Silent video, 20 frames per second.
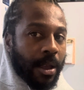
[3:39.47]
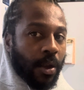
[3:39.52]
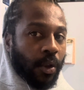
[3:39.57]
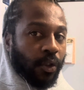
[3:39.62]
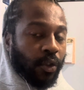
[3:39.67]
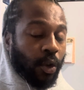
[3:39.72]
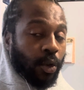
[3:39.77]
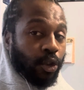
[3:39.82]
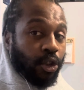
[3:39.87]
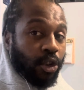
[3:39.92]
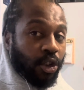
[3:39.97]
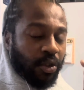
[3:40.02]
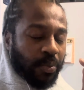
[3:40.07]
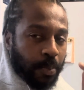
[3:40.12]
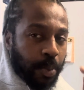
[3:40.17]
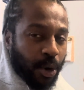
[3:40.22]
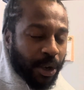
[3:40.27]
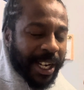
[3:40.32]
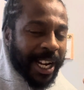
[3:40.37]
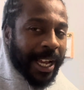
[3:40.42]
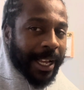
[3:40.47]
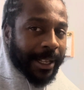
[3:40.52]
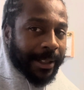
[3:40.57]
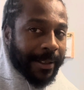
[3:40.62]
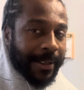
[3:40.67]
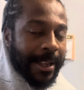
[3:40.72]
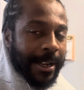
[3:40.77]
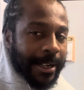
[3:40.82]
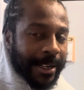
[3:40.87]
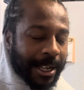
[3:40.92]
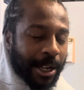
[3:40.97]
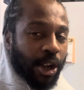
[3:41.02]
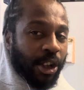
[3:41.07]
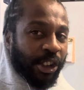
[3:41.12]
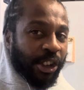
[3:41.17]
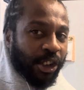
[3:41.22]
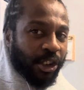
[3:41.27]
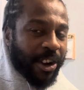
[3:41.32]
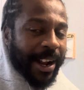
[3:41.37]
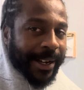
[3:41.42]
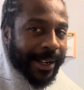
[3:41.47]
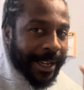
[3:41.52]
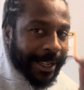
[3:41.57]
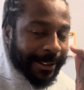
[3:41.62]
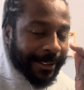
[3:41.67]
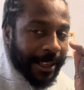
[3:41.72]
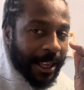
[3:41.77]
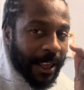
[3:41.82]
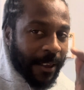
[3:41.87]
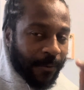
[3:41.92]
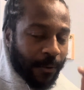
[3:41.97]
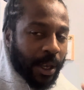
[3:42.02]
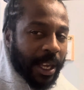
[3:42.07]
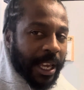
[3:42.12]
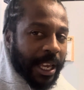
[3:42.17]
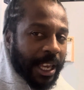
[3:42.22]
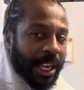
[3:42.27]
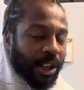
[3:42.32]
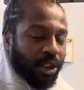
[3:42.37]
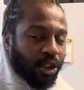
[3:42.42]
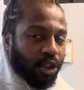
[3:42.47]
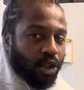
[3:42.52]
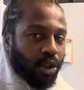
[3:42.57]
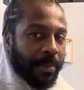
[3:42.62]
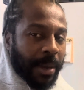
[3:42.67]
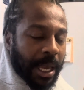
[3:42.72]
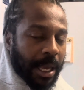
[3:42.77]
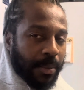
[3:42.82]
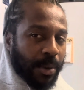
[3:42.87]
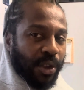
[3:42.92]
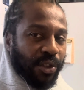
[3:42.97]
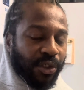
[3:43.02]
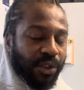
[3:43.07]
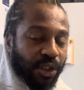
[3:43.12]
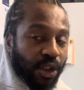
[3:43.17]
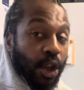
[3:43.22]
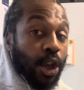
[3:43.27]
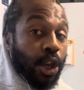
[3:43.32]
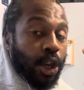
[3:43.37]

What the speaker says: So just put that in the contract, that if you get extra babies,